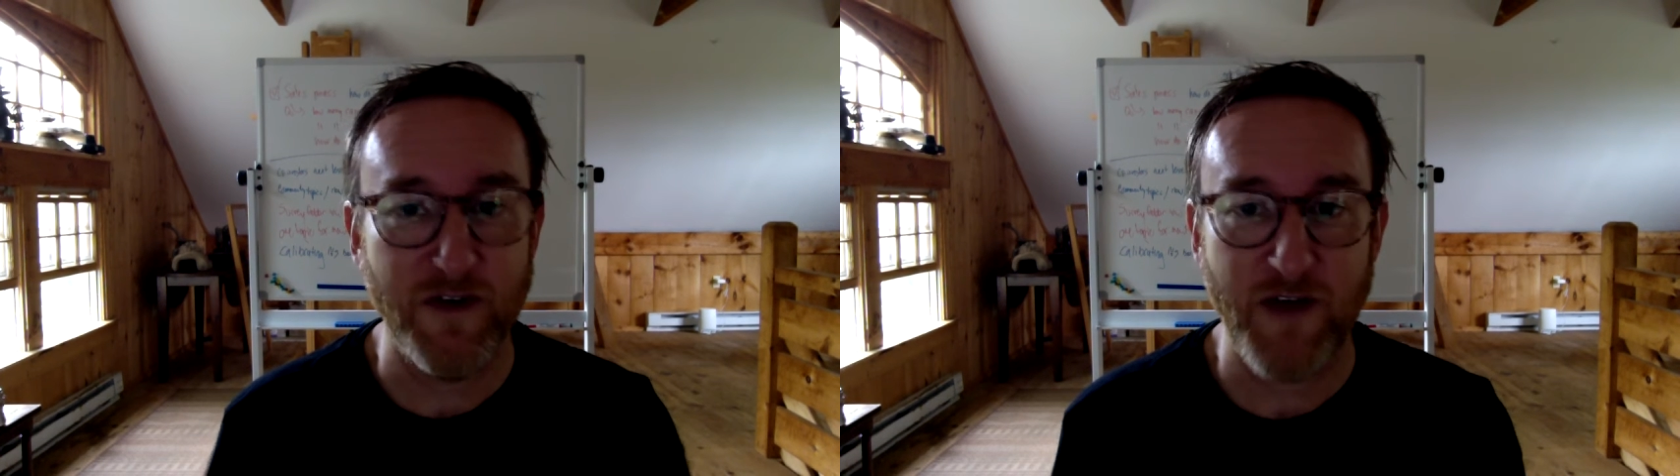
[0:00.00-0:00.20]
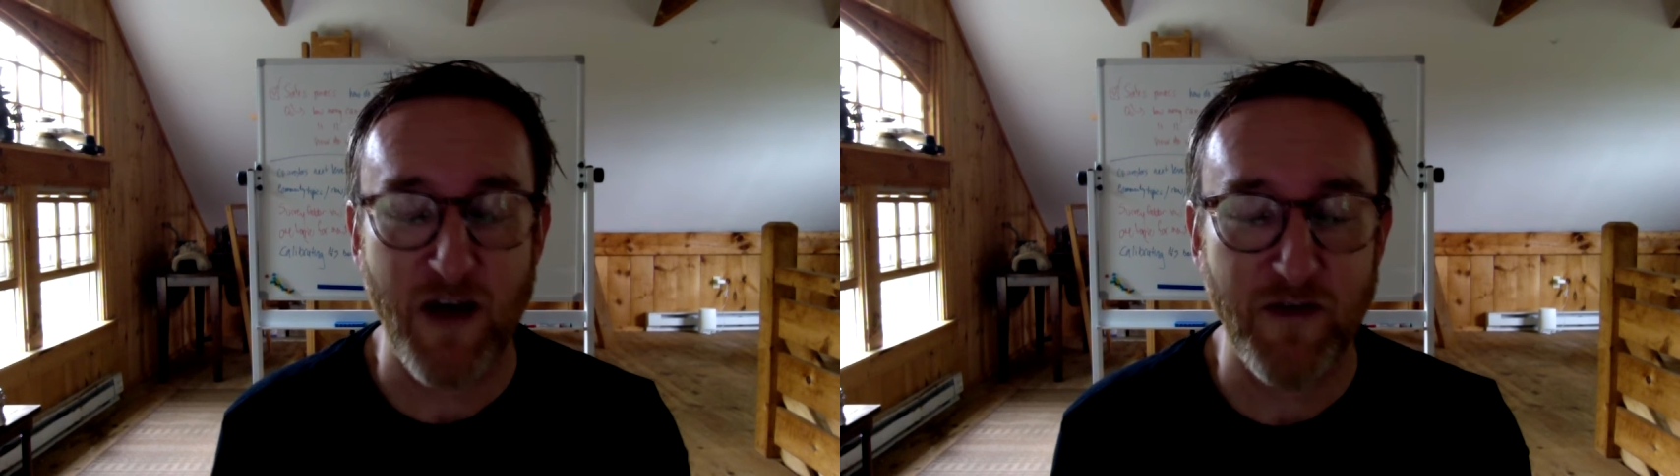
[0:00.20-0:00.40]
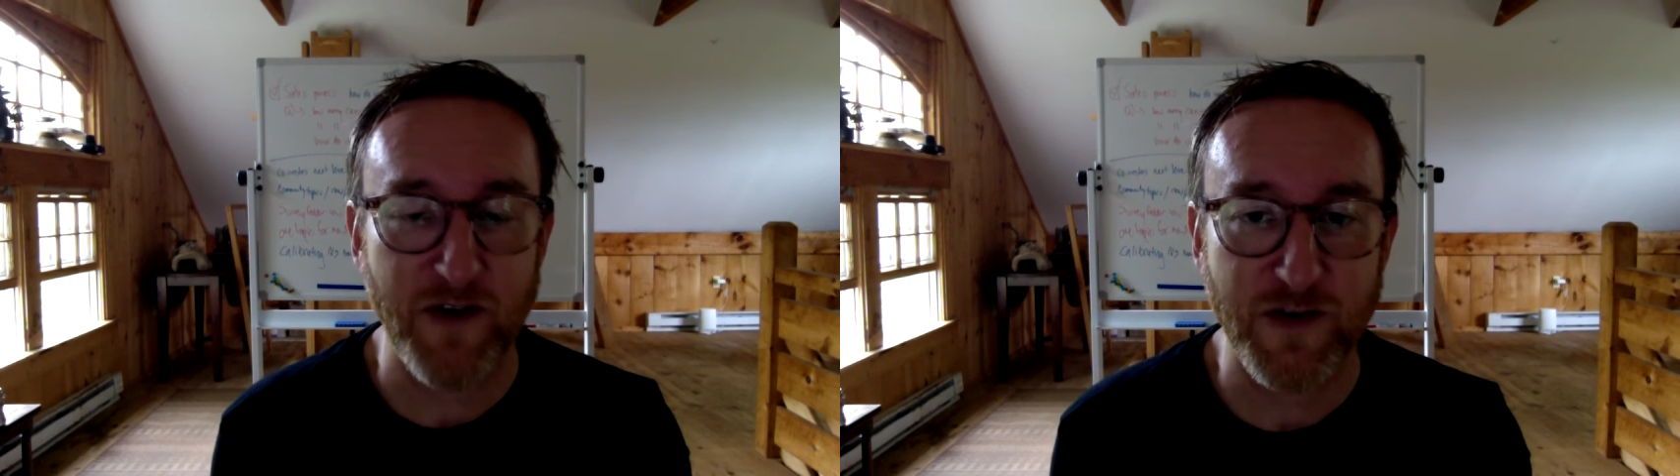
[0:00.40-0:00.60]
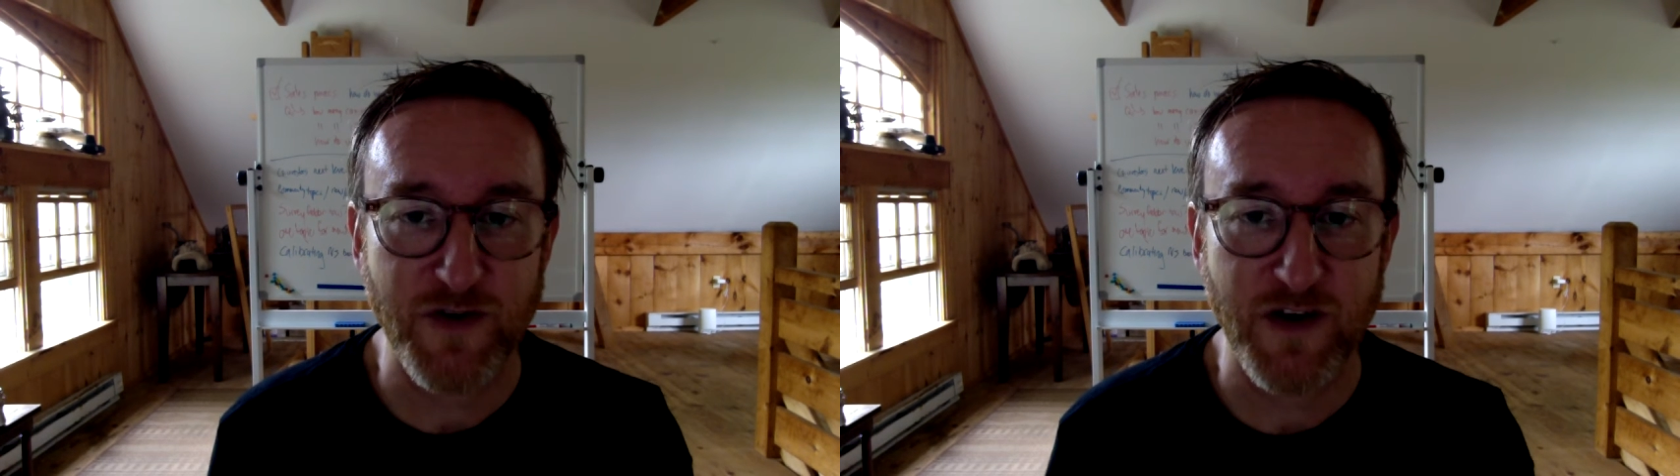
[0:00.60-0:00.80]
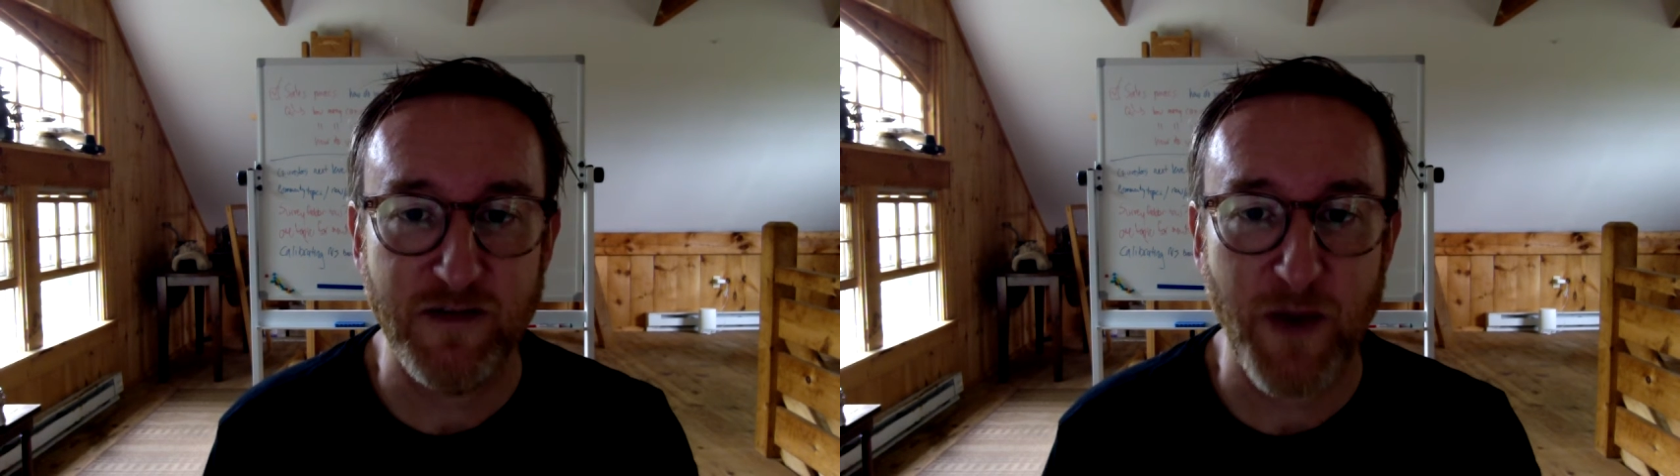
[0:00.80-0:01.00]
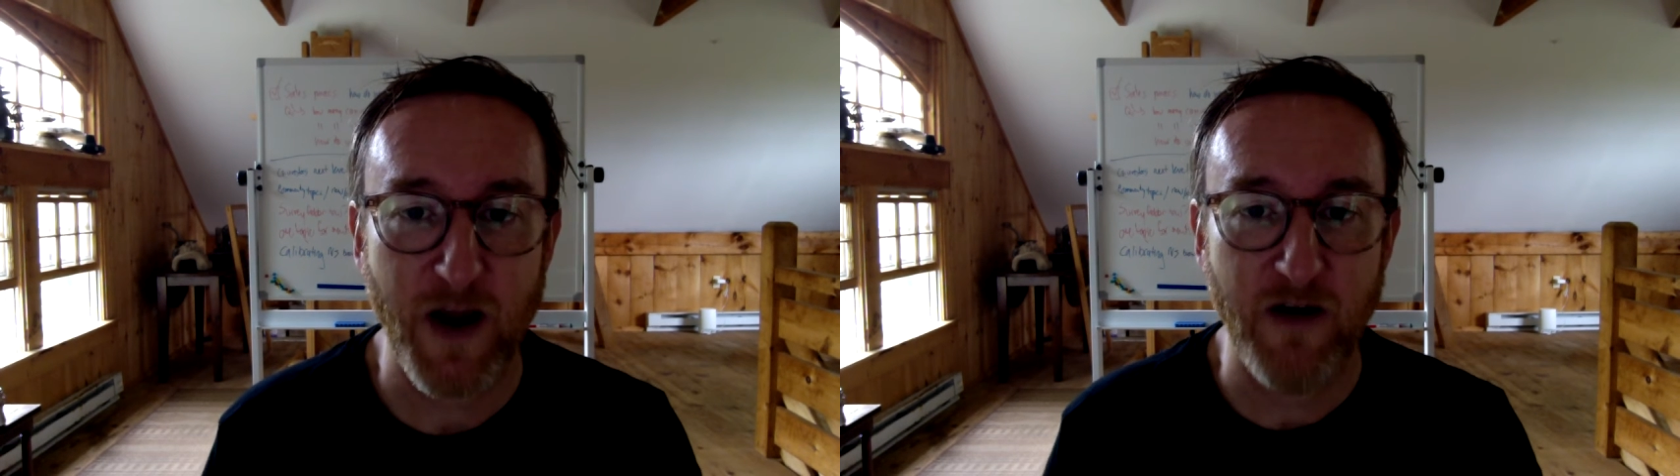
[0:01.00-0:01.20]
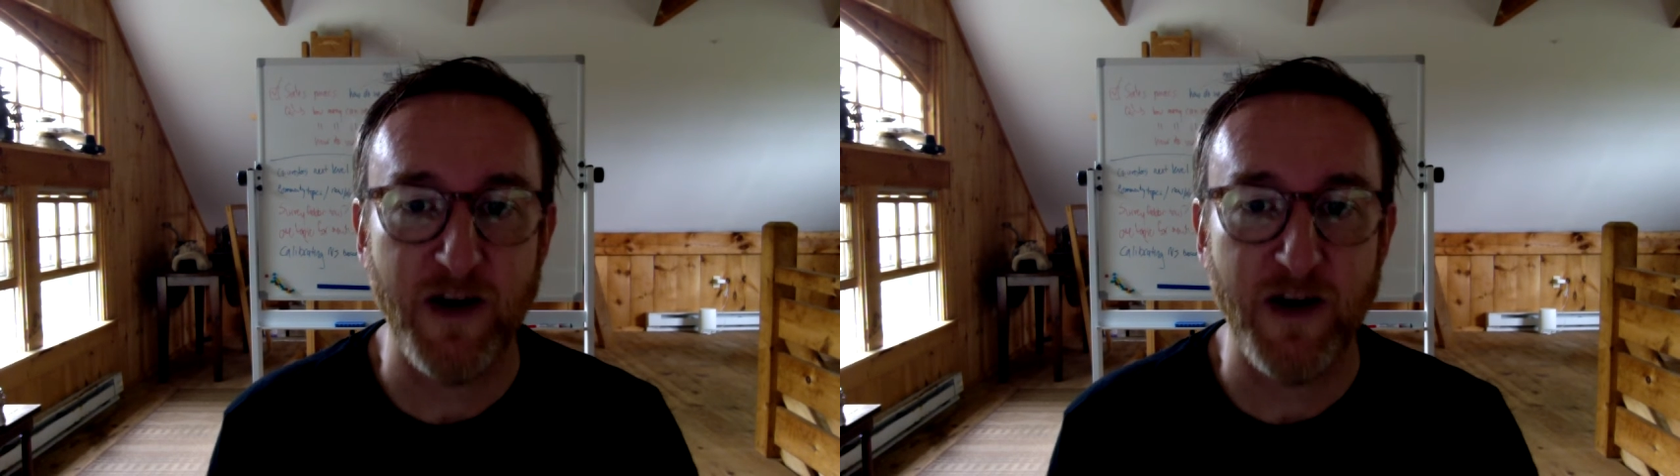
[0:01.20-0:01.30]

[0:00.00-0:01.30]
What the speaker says: having a transparent